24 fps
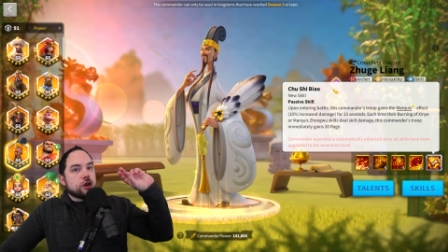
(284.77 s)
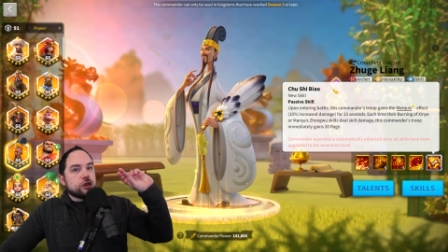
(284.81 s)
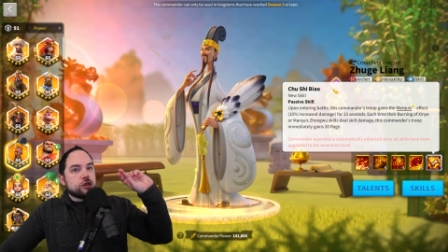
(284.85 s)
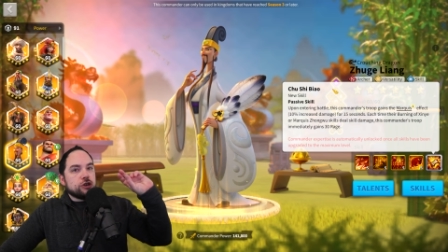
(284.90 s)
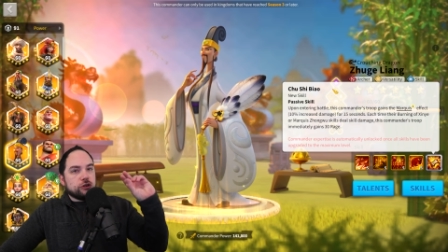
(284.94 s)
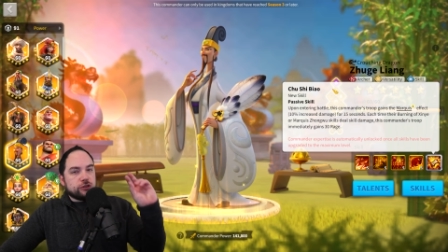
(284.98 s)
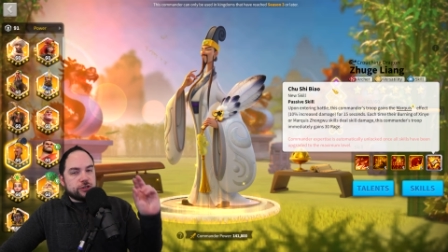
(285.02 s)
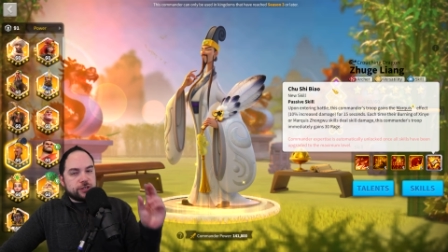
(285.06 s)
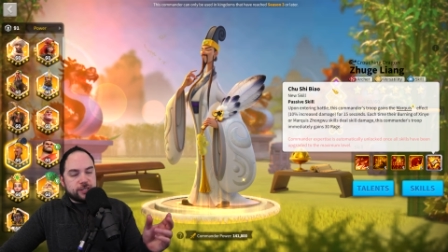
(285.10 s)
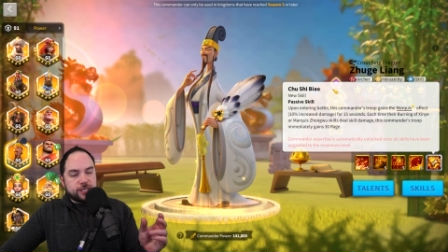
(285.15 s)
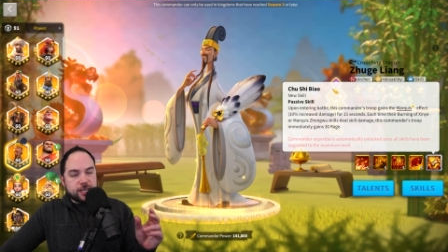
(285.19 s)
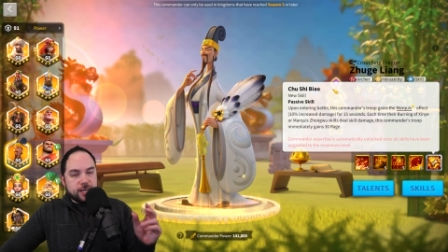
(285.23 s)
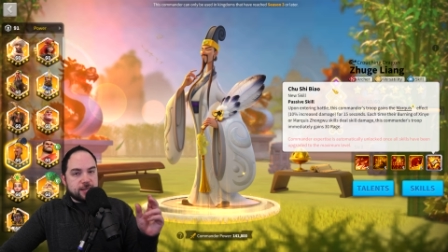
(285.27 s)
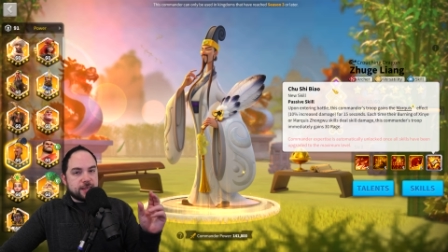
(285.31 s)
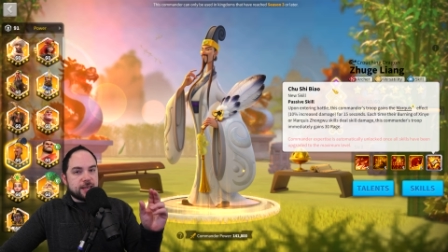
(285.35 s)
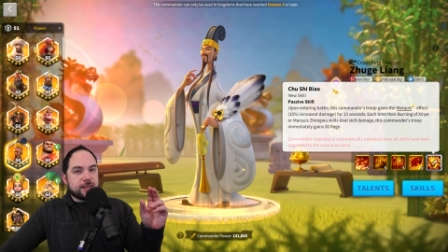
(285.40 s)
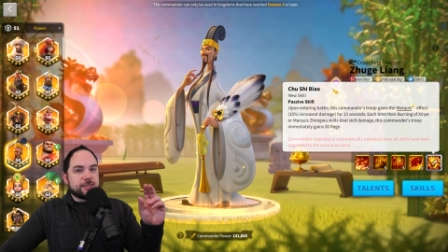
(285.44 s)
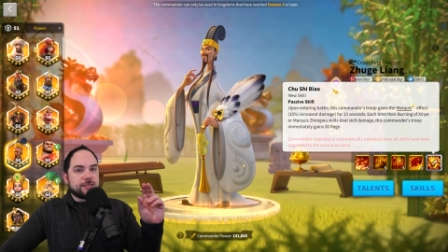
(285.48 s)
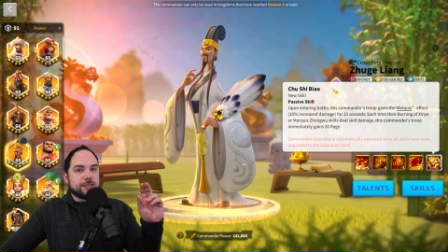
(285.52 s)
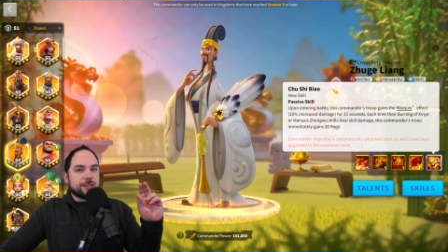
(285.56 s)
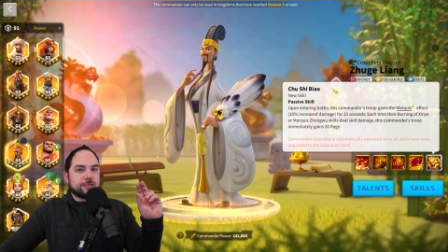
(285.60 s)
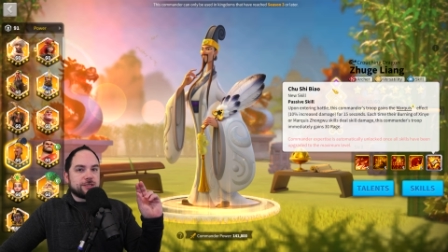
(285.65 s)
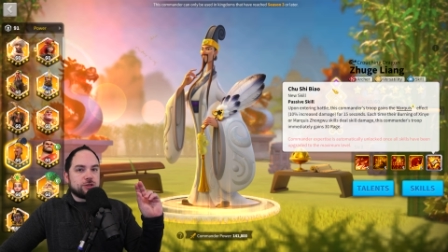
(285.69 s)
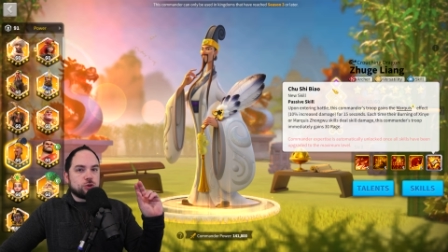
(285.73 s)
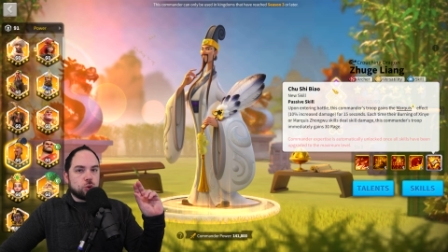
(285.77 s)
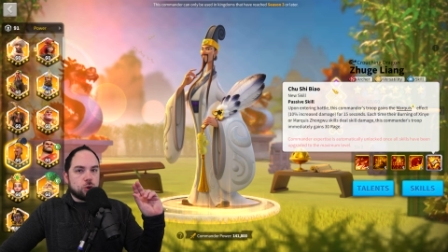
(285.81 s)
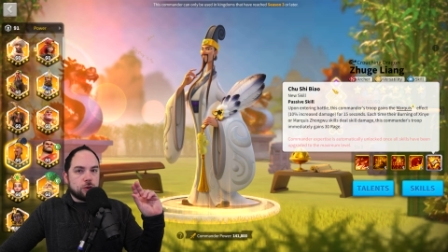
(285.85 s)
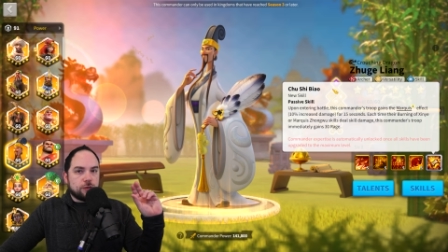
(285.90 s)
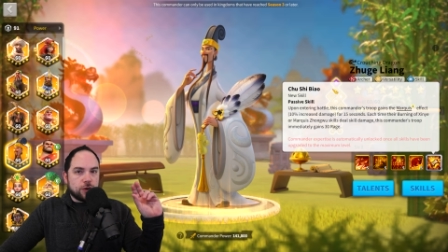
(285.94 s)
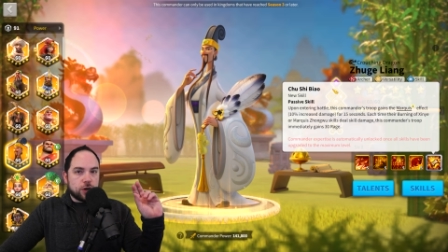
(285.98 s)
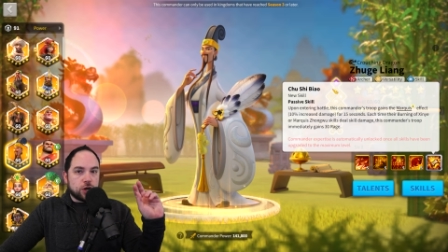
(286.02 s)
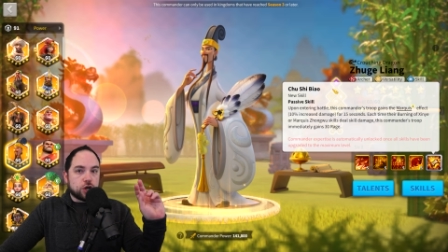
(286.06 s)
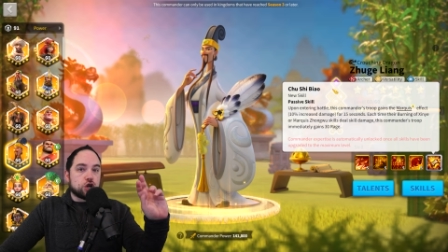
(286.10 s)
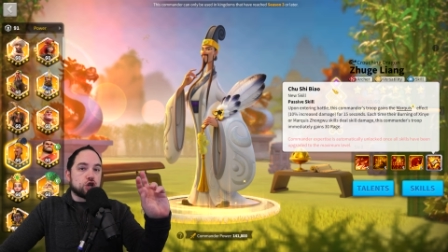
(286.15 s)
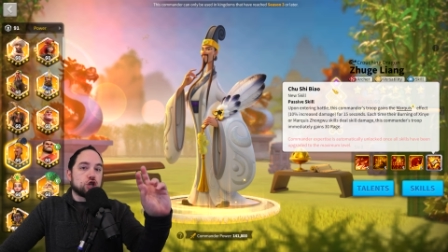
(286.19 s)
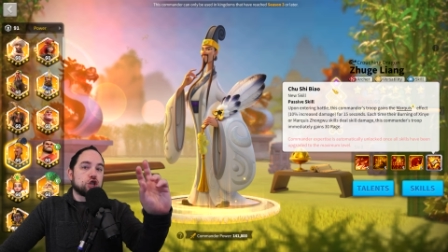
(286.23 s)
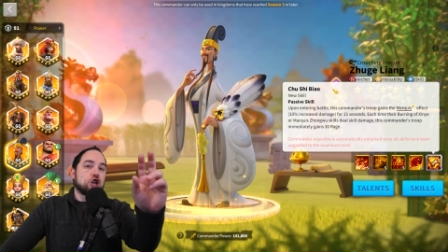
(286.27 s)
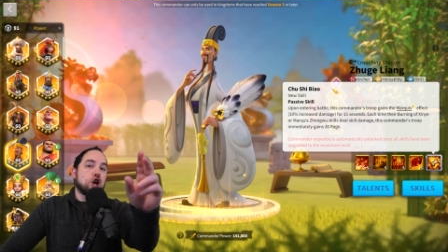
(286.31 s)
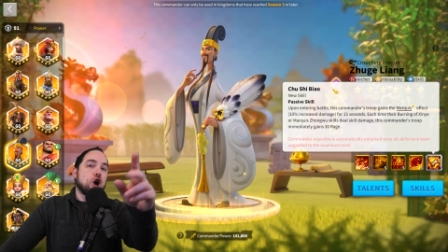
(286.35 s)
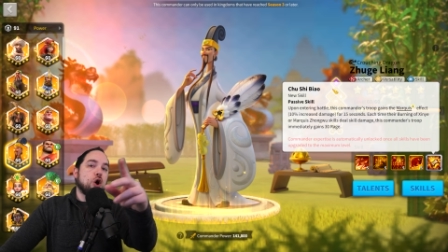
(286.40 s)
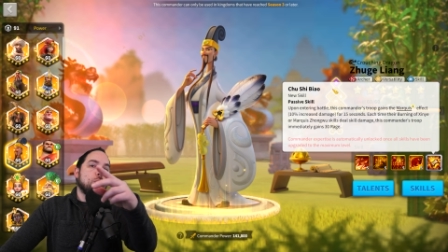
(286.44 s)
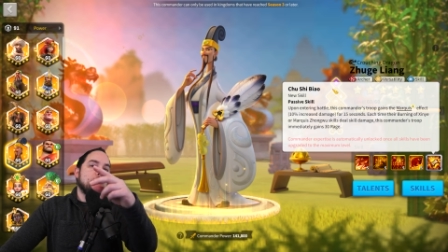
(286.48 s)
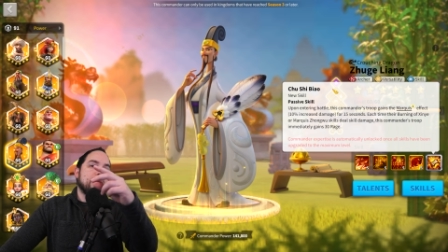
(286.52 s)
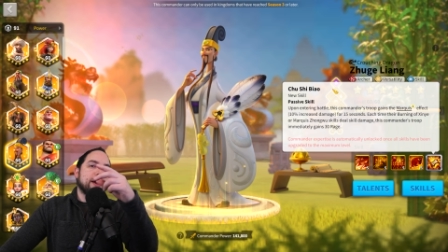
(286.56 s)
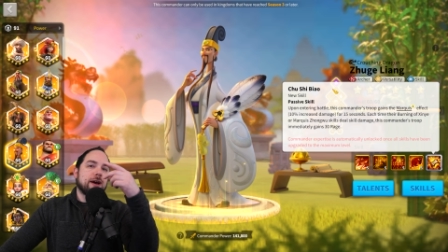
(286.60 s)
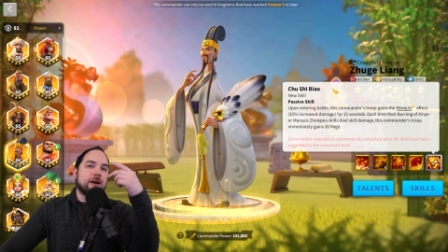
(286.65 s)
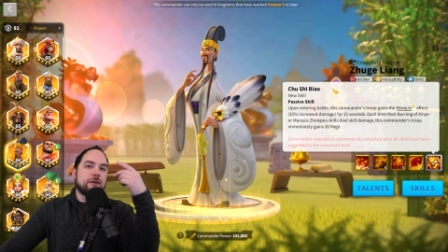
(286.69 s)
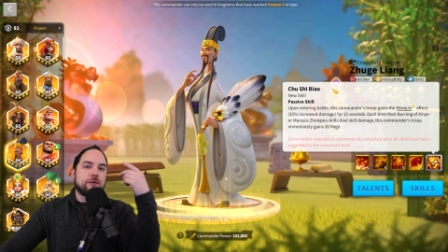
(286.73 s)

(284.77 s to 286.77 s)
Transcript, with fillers: You'll see this as sort of a glowing